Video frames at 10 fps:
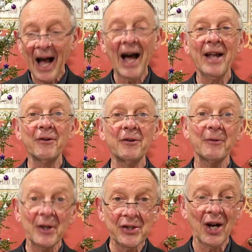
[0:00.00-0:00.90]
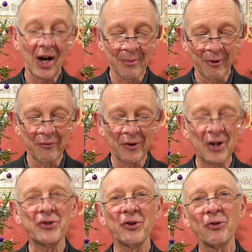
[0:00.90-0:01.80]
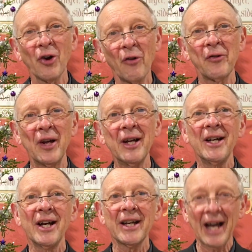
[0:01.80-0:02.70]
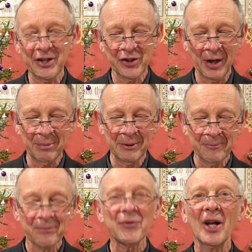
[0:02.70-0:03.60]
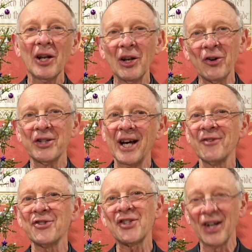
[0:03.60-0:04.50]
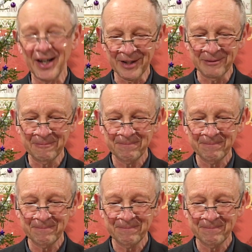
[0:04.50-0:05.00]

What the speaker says: and a time of virtual coffee catch-up, lockdown style.